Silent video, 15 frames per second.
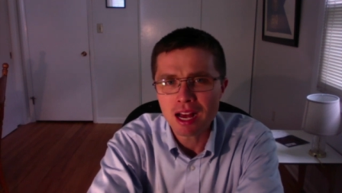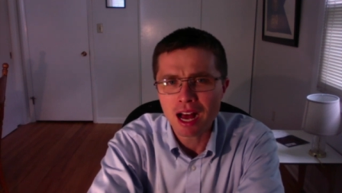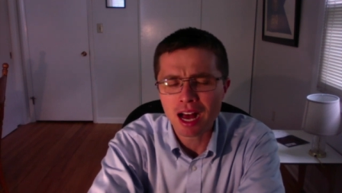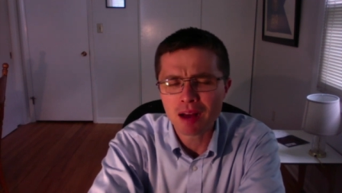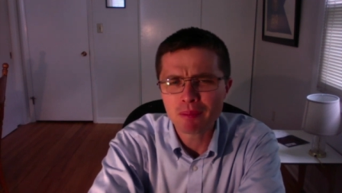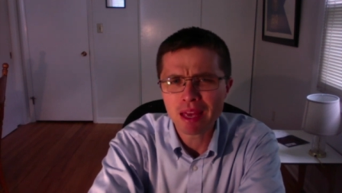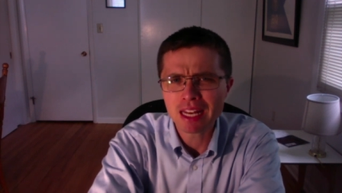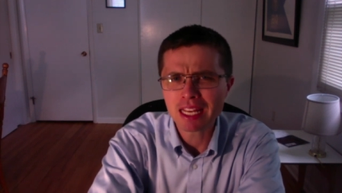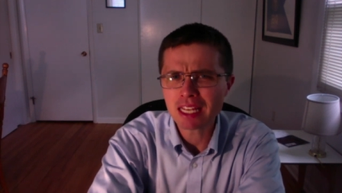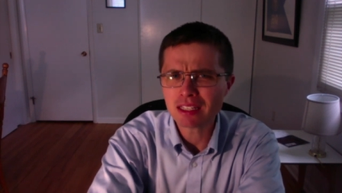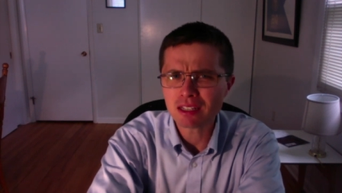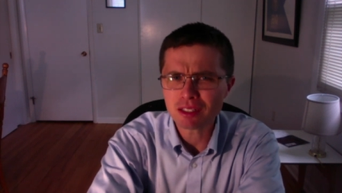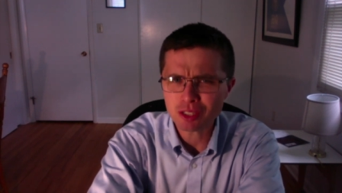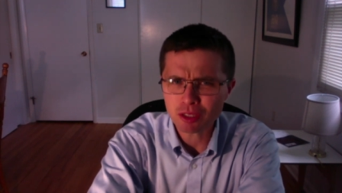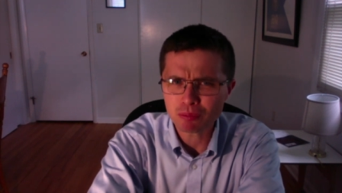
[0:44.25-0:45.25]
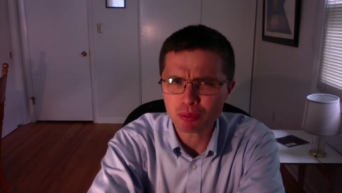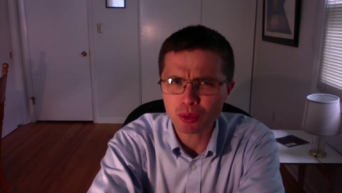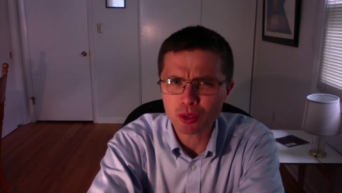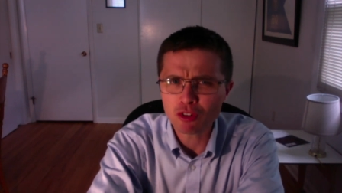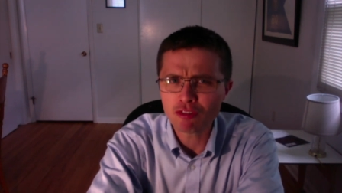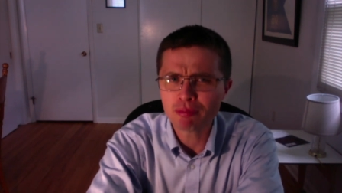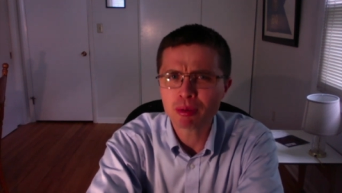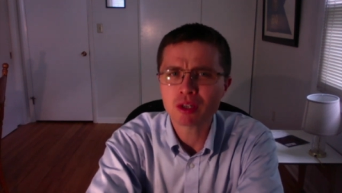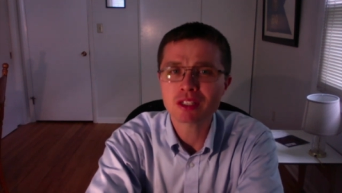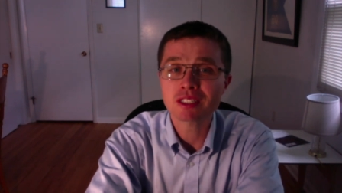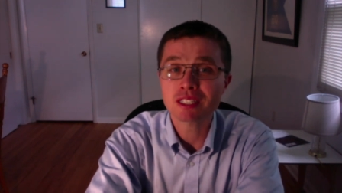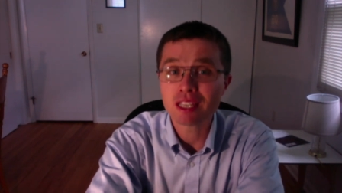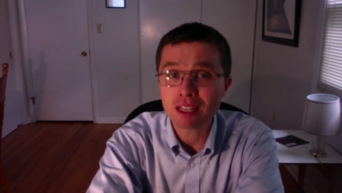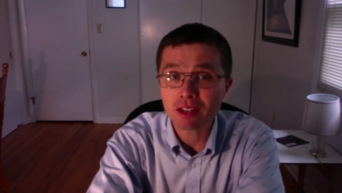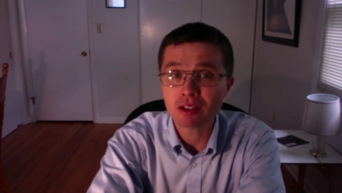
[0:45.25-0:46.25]
and he doesn't prove
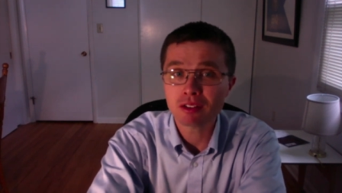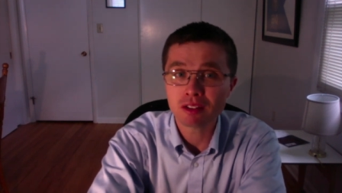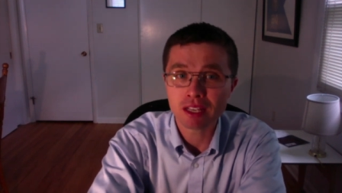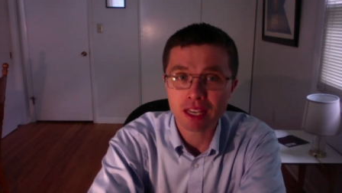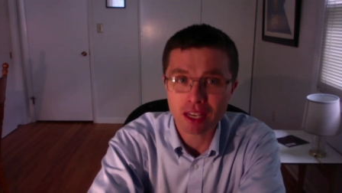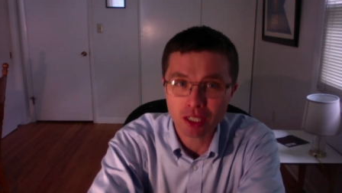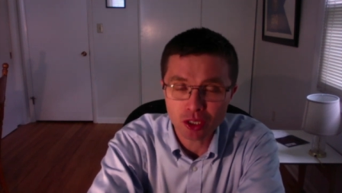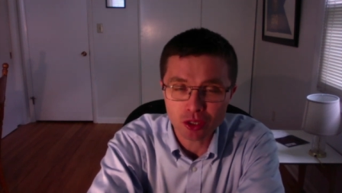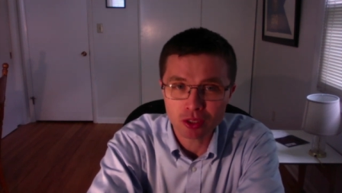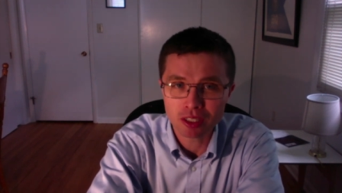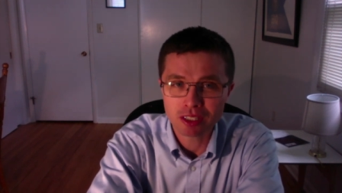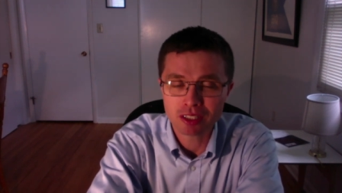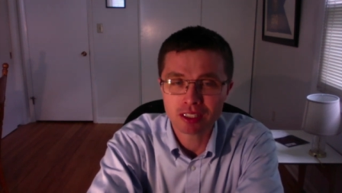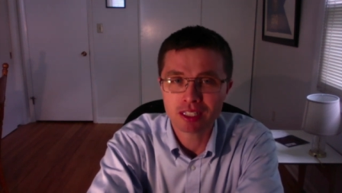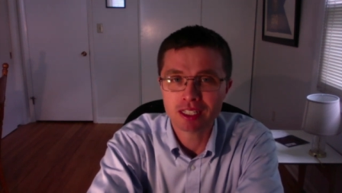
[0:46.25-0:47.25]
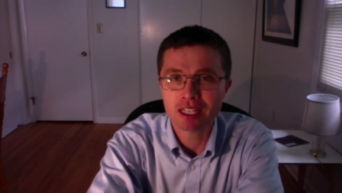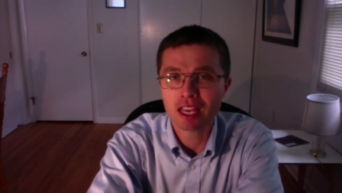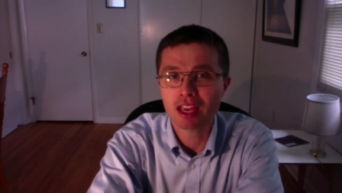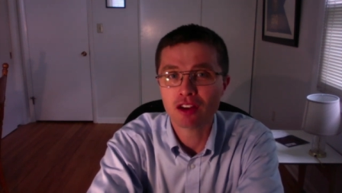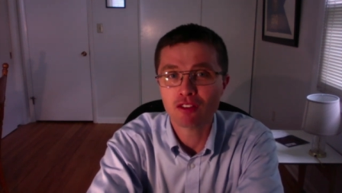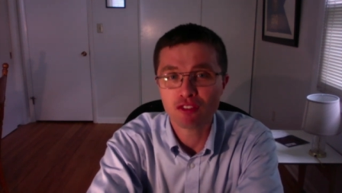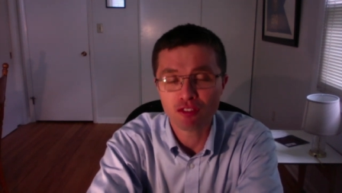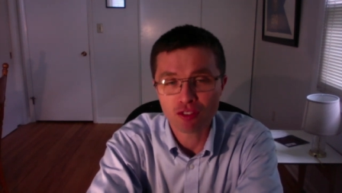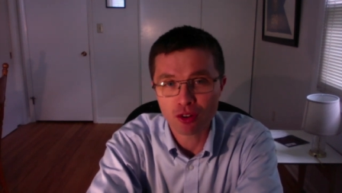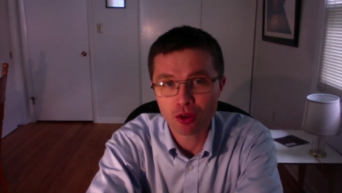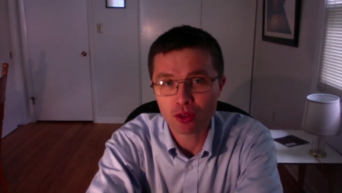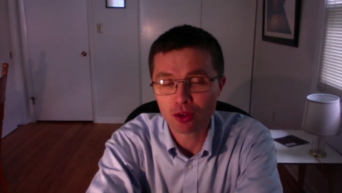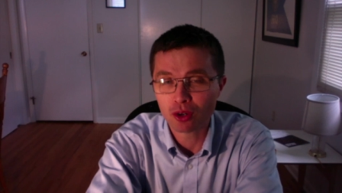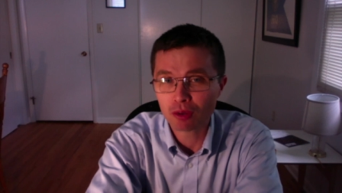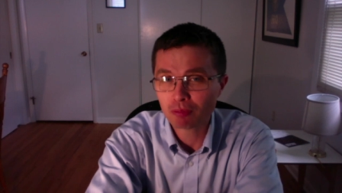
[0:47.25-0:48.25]
particularly interested in
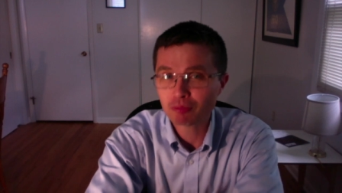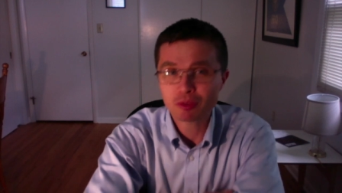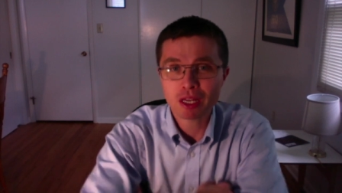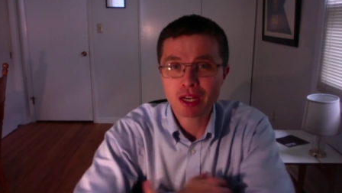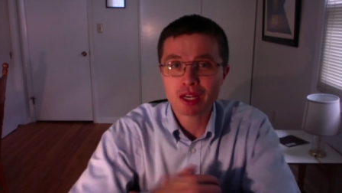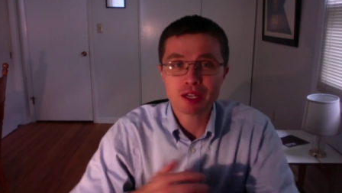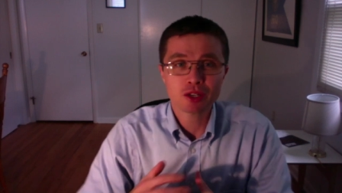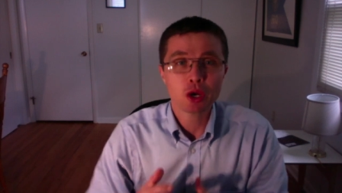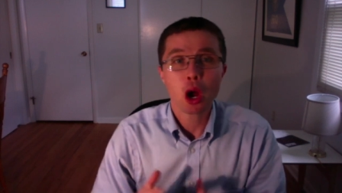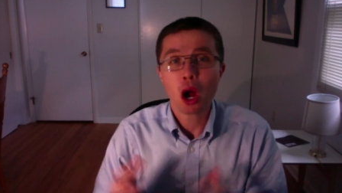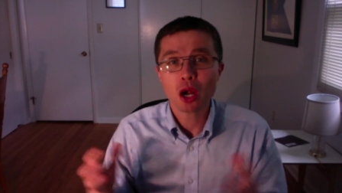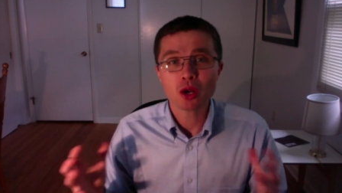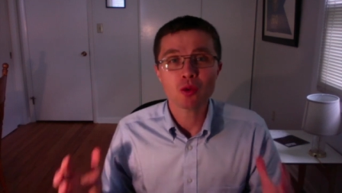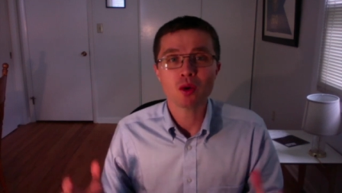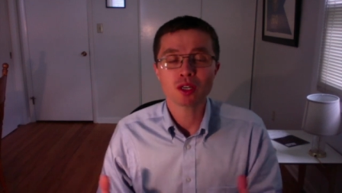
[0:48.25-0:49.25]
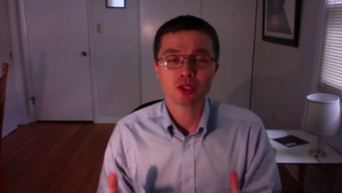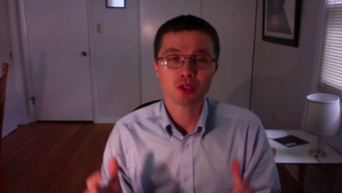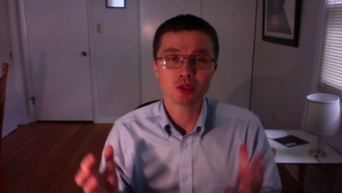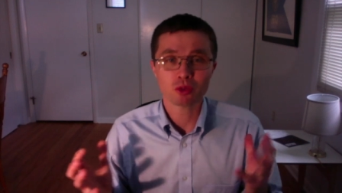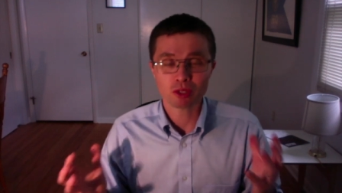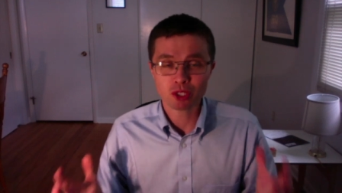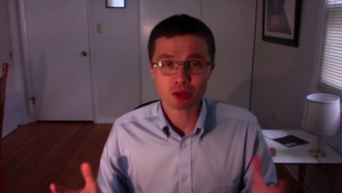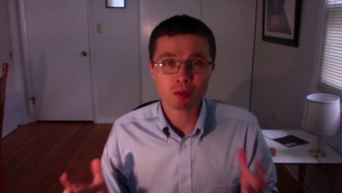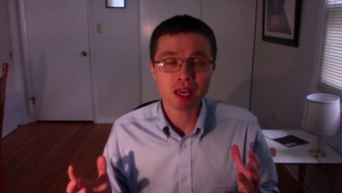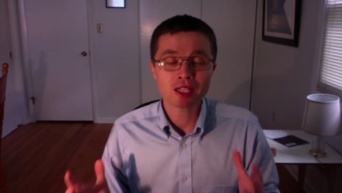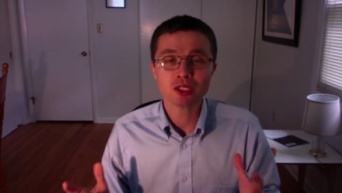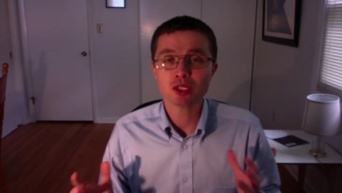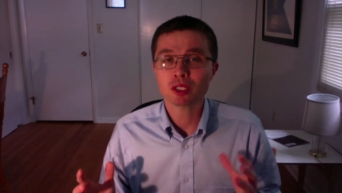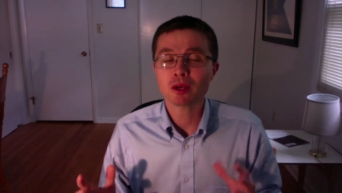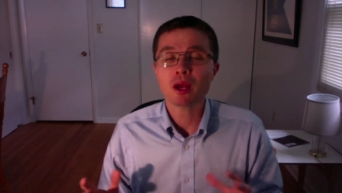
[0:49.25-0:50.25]
further conquests or
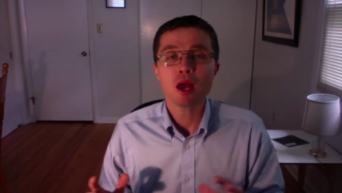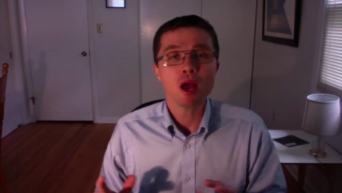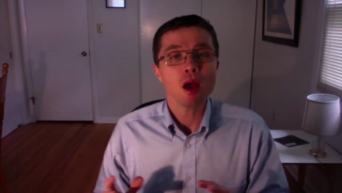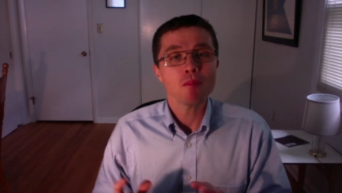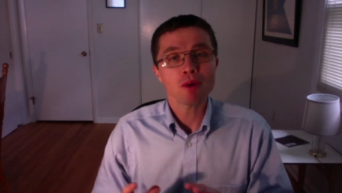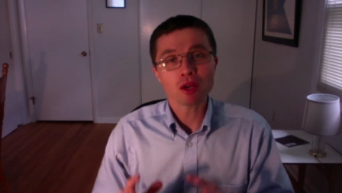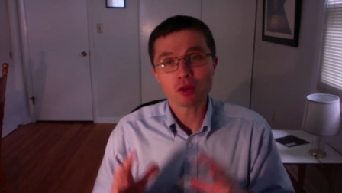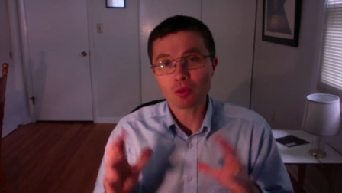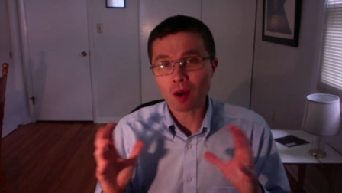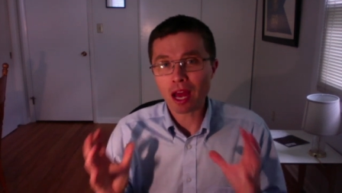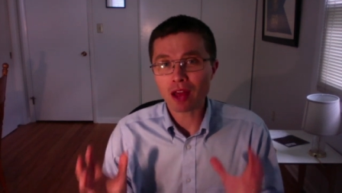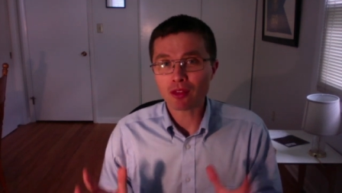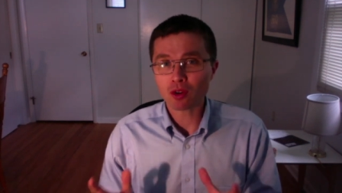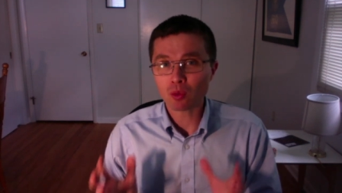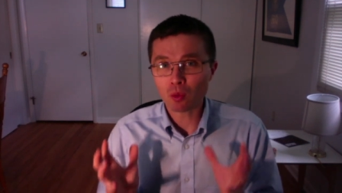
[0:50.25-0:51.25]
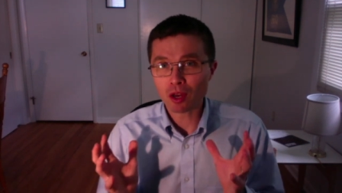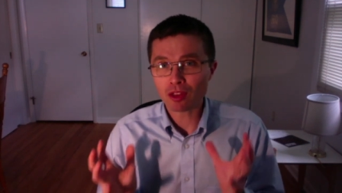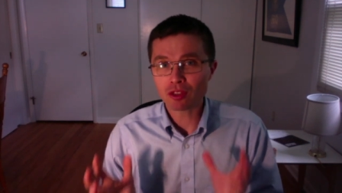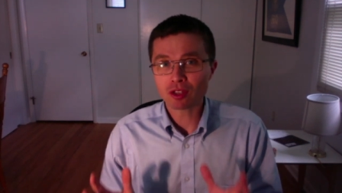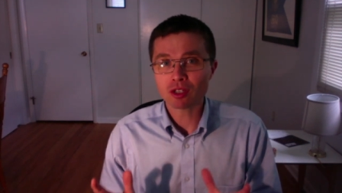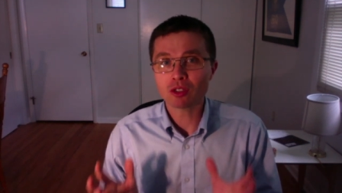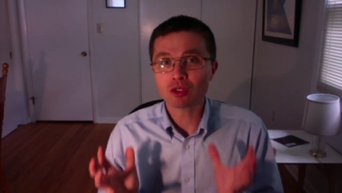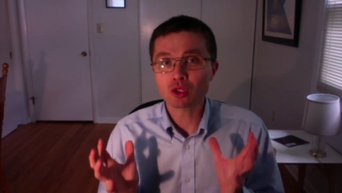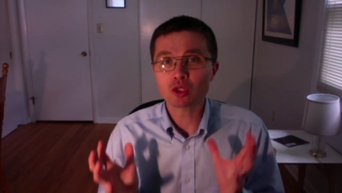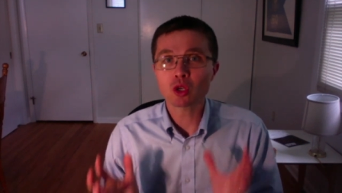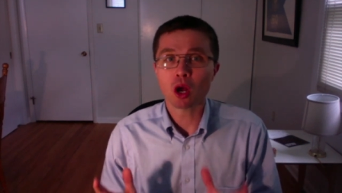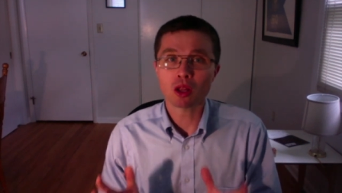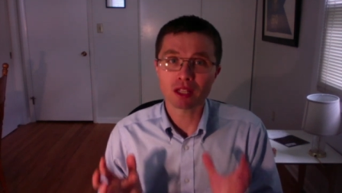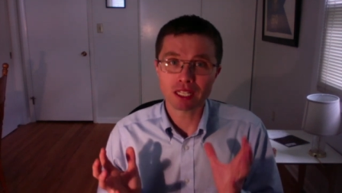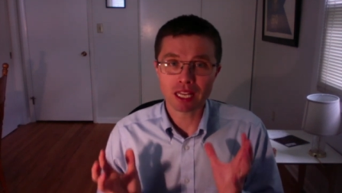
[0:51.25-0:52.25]
expansion, but rather with
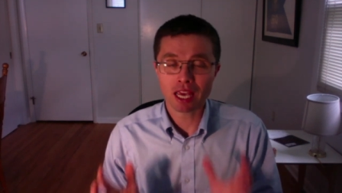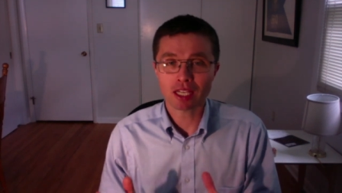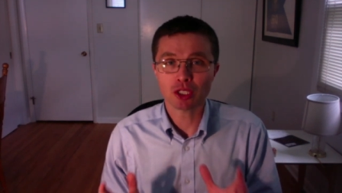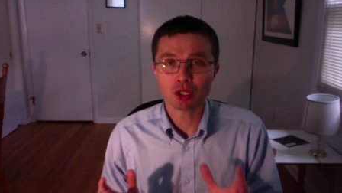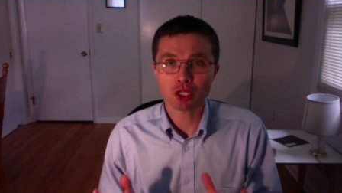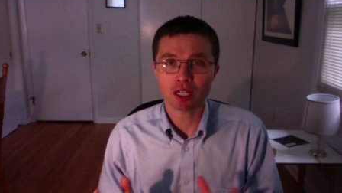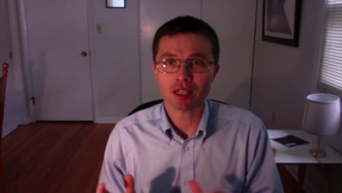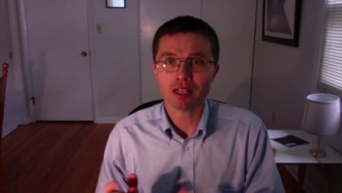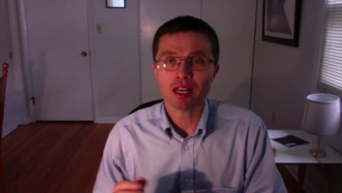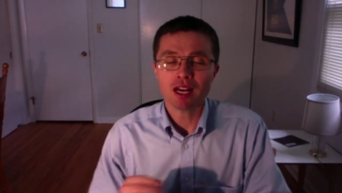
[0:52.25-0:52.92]
consolidation.